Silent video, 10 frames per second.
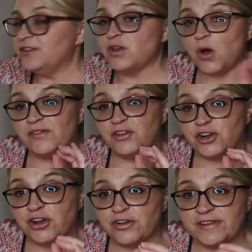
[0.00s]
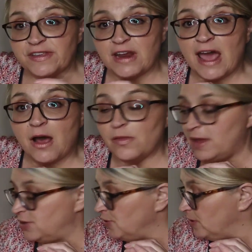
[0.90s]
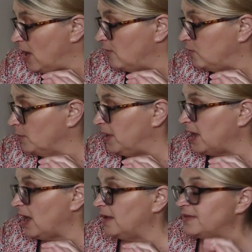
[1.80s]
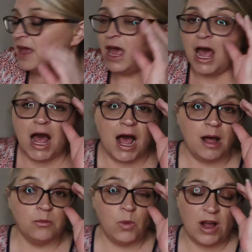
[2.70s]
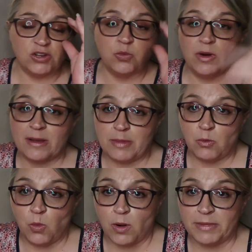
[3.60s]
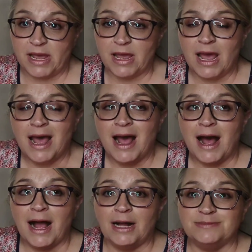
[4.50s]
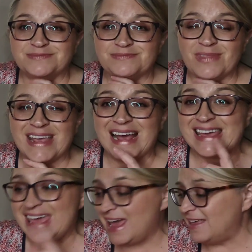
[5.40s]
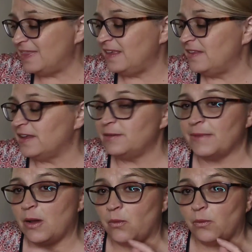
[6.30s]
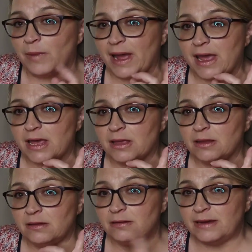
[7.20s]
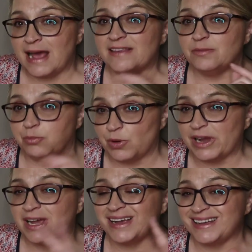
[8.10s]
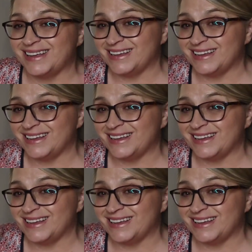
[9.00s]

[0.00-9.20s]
So if you're curious on how they turned out for me, guys, um, watch what I've been warming. Um, I can't get these into my, my next brick